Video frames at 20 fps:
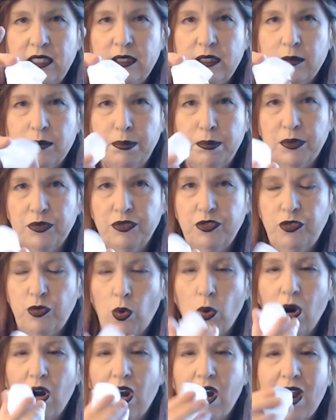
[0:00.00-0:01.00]

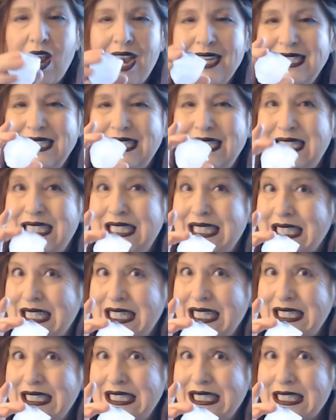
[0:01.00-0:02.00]
Before I did
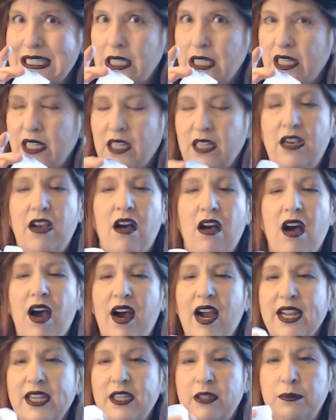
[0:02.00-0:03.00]
it,
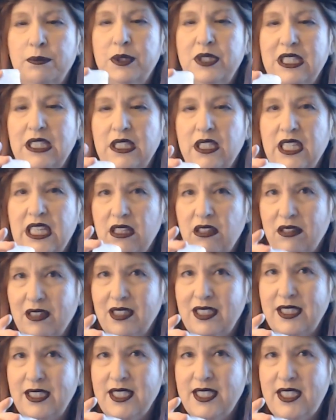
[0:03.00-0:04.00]
I completely
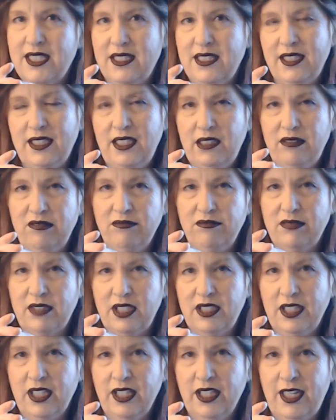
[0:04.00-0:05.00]
cleansed it,
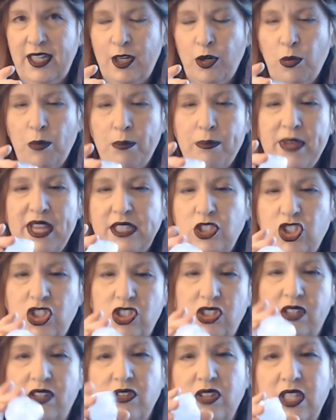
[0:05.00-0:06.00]
you know, made
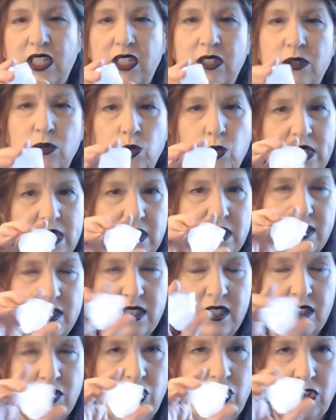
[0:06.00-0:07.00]
sure that it was
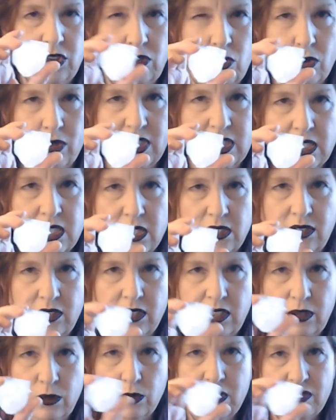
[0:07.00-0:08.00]
a good crystal.
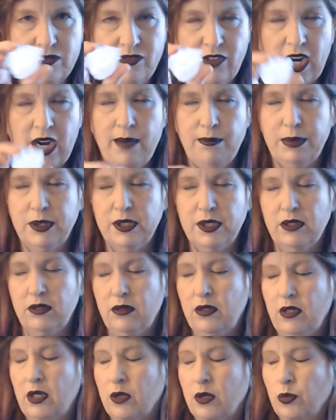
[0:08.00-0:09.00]
It was vibing
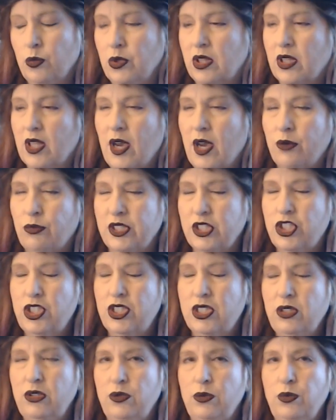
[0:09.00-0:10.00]
with going
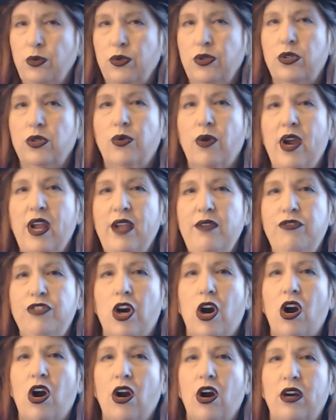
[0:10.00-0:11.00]
to the
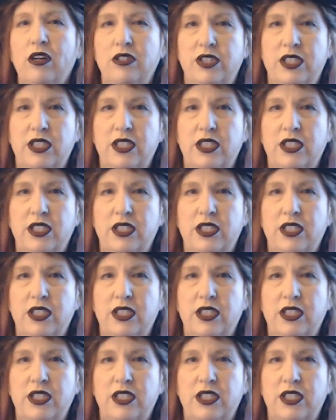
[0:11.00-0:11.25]
graveyard.